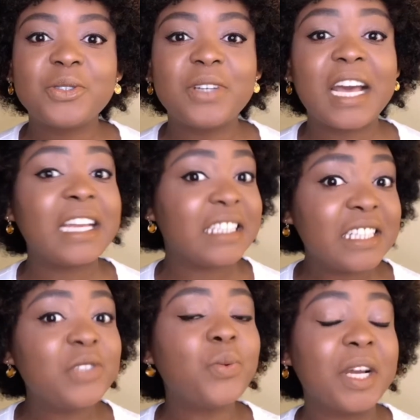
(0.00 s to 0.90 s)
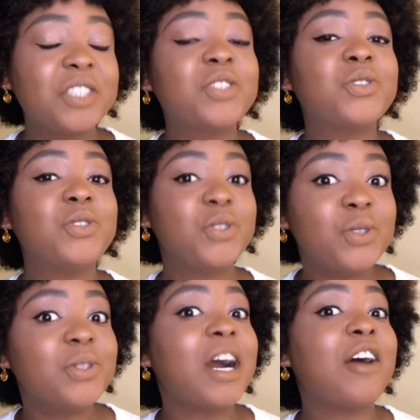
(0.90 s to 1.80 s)
i did want to
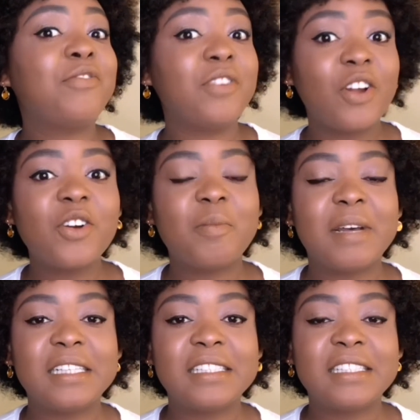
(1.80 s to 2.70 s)
do a vlogmas